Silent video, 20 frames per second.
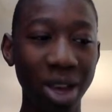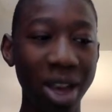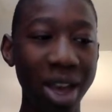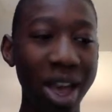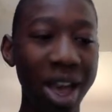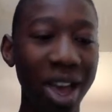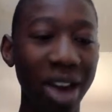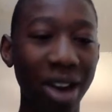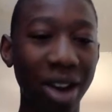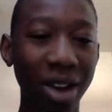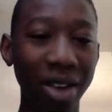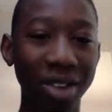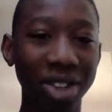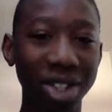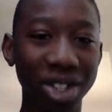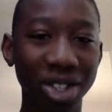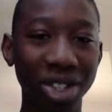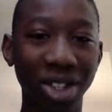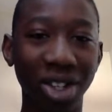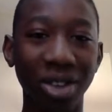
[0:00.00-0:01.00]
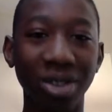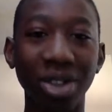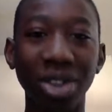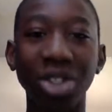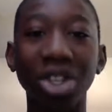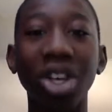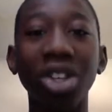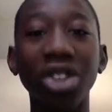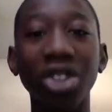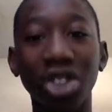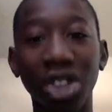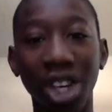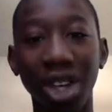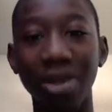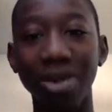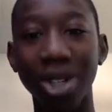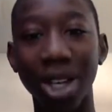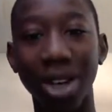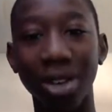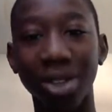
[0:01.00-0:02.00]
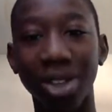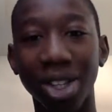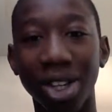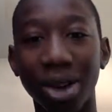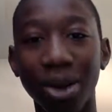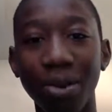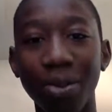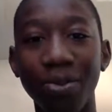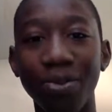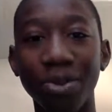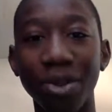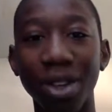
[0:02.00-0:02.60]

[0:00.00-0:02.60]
And obviously, there's other games out there